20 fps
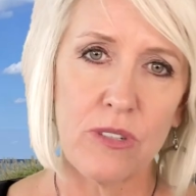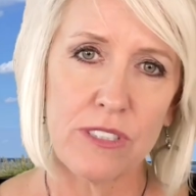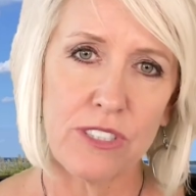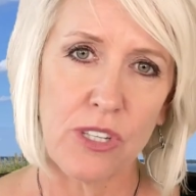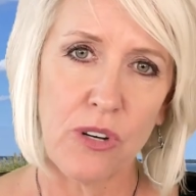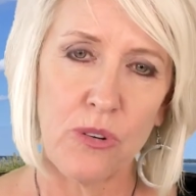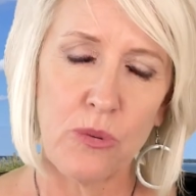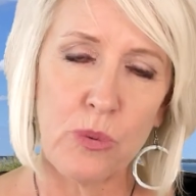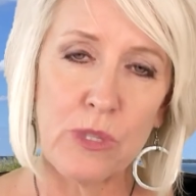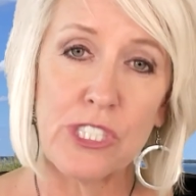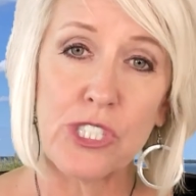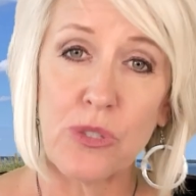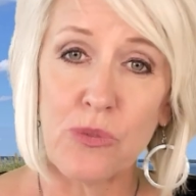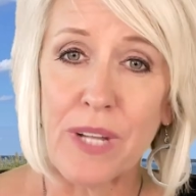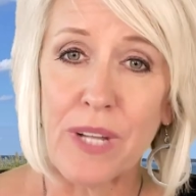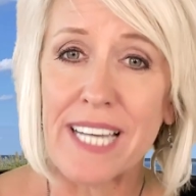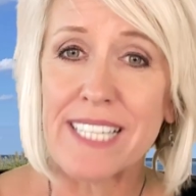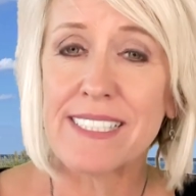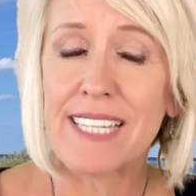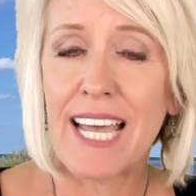So would you
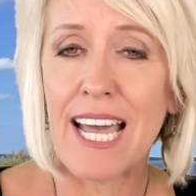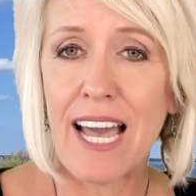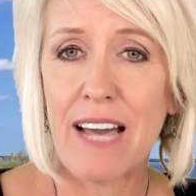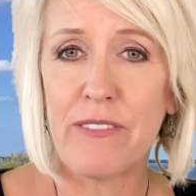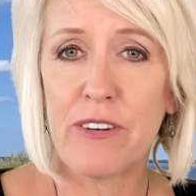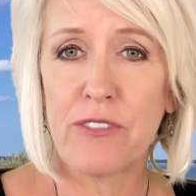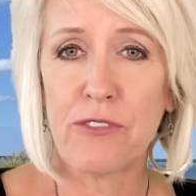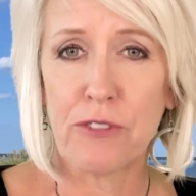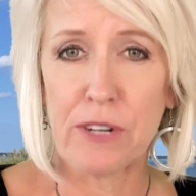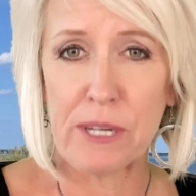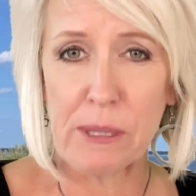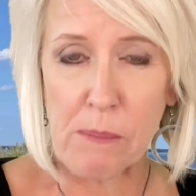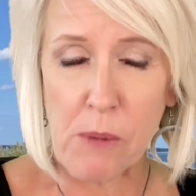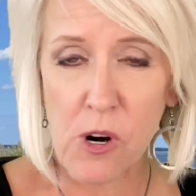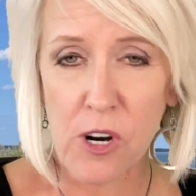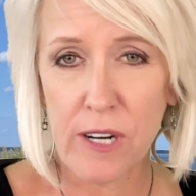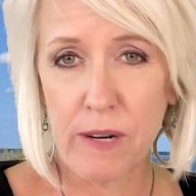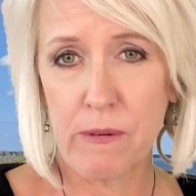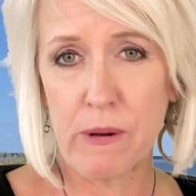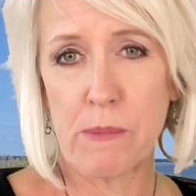like to have a free
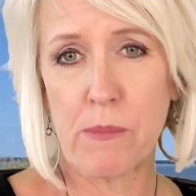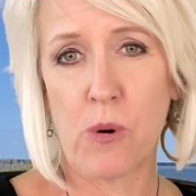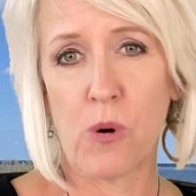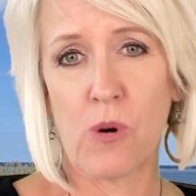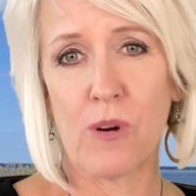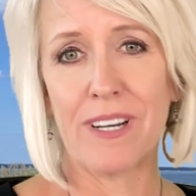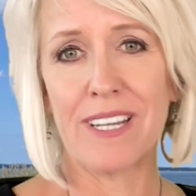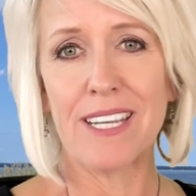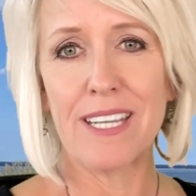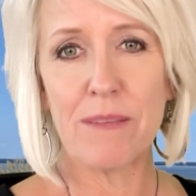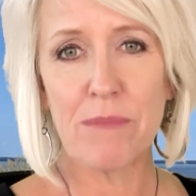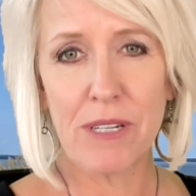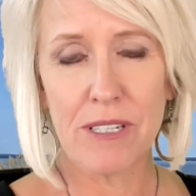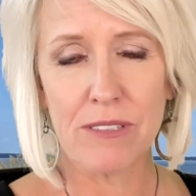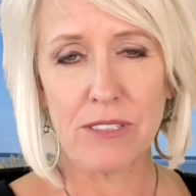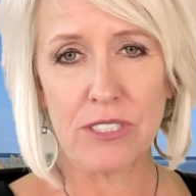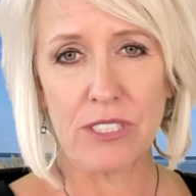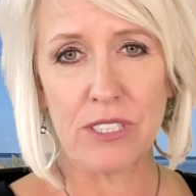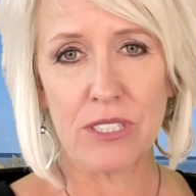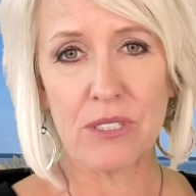market report
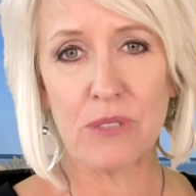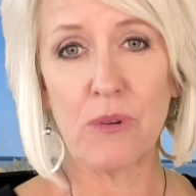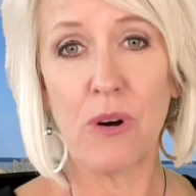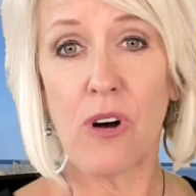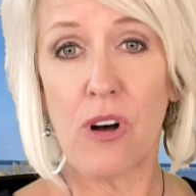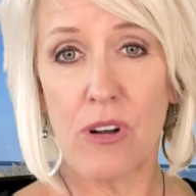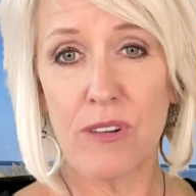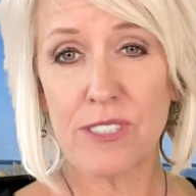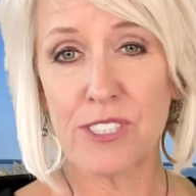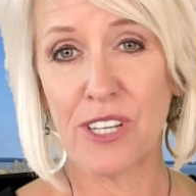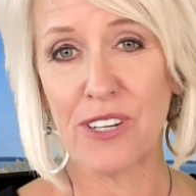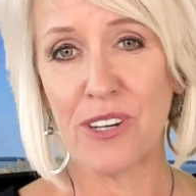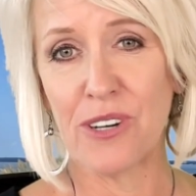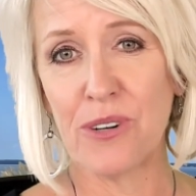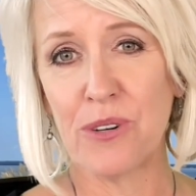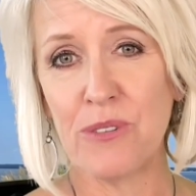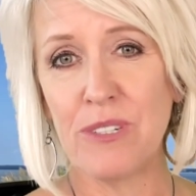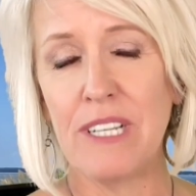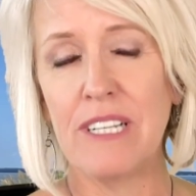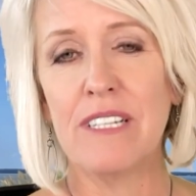emailed to you
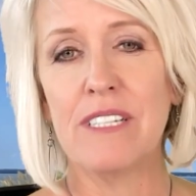also,